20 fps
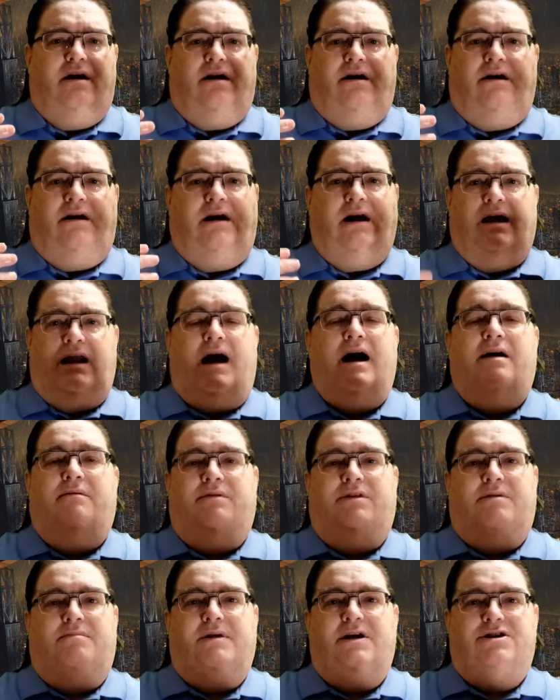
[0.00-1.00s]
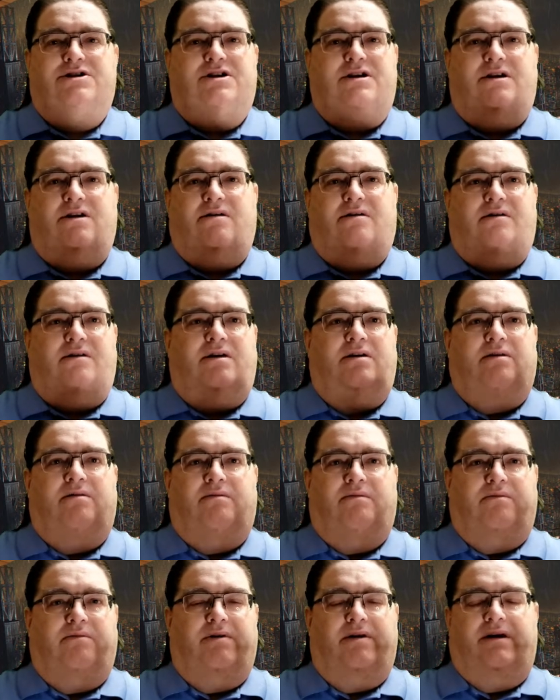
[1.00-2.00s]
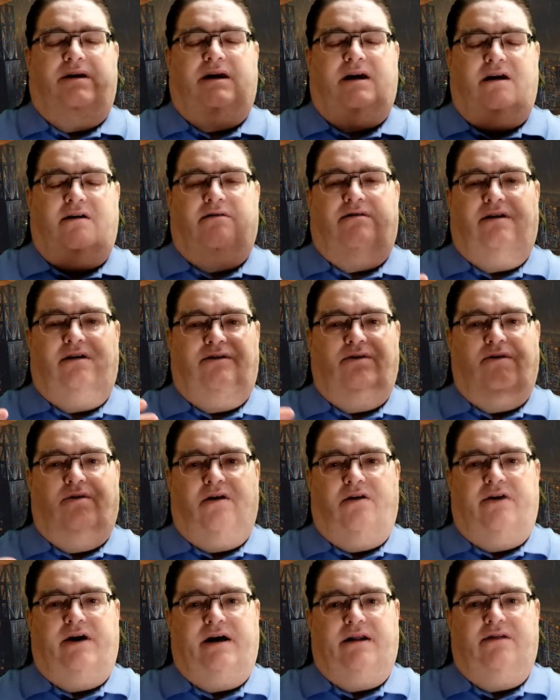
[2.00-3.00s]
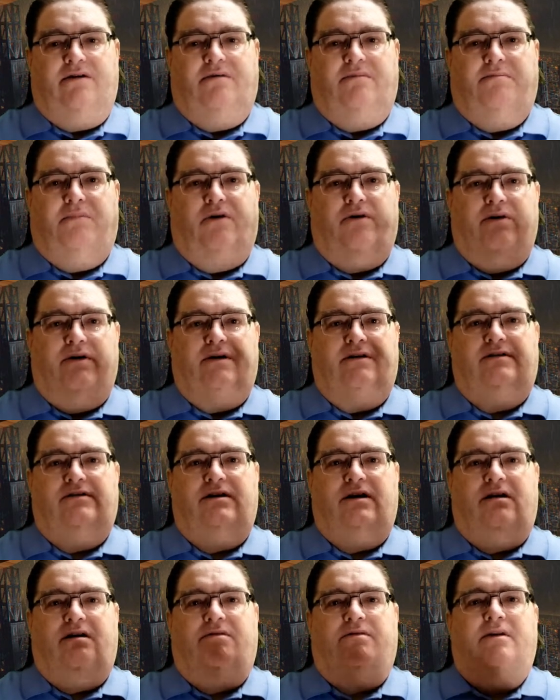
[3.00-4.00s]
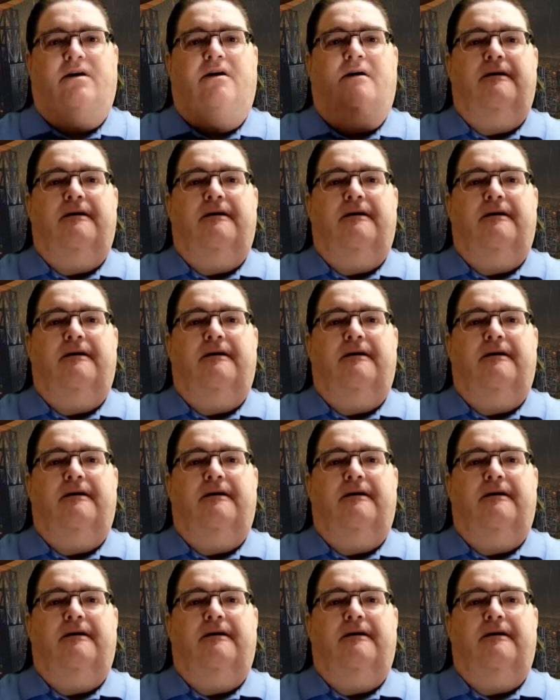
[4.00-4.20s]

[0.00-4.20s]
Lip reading: get on with the mission, you don't really care to do all that little boring stuff,